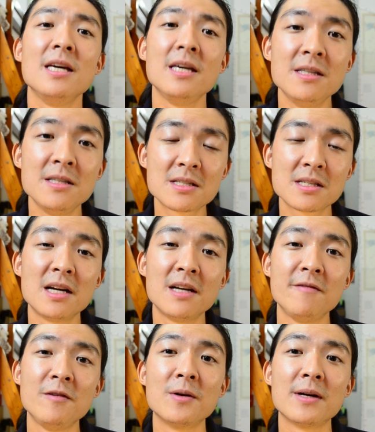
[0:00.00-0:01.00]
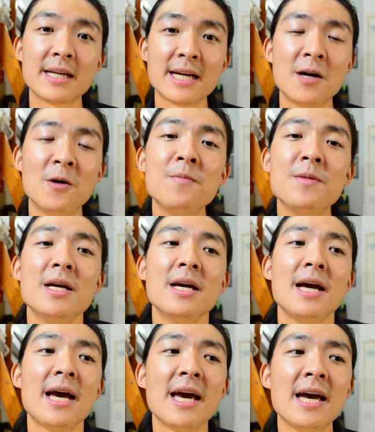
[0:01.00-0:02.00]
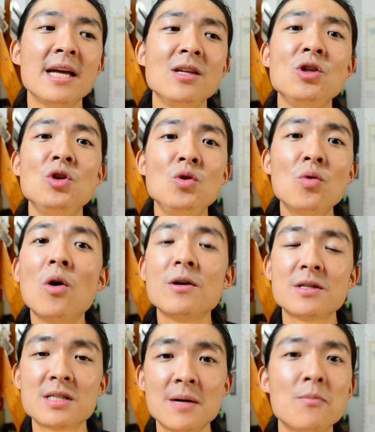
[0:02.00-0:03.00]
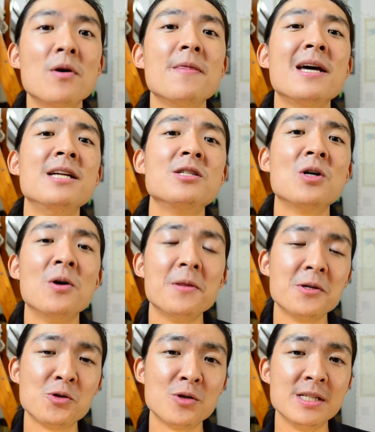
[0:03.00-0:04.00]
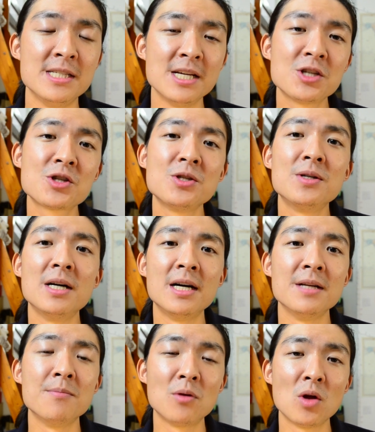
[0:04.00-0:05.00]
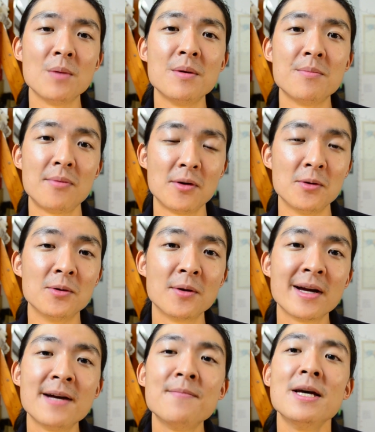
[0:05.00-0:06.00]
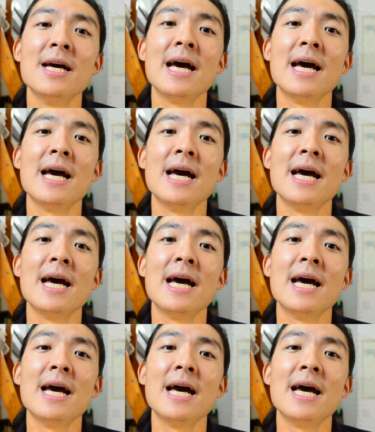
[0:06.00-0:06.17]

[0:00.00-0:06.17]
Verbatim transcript: inside of your account and you are someone that is on the traditional unemployment program